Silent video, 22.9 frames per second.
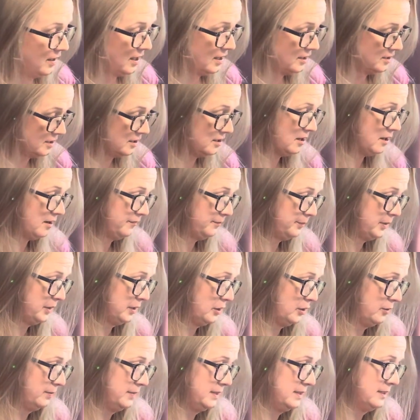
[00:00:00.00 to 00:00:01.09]
I don't know, I've put it
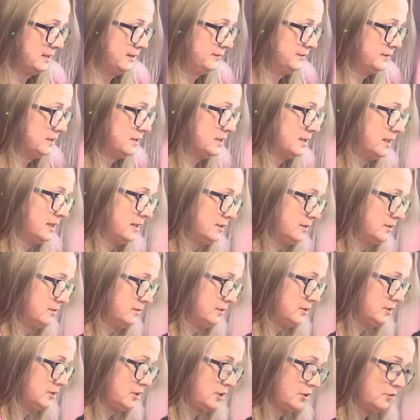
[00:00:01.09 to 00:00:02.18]
on myself, don't I? I
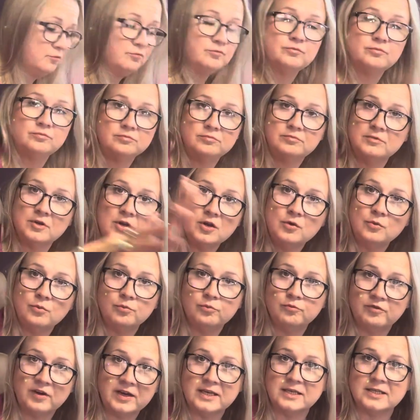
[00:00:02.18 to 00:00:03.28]
do new
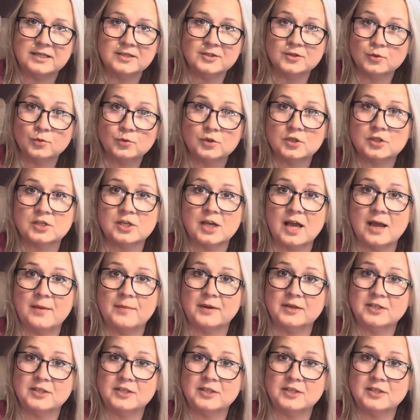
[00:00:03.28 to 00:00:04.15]
readings all the time.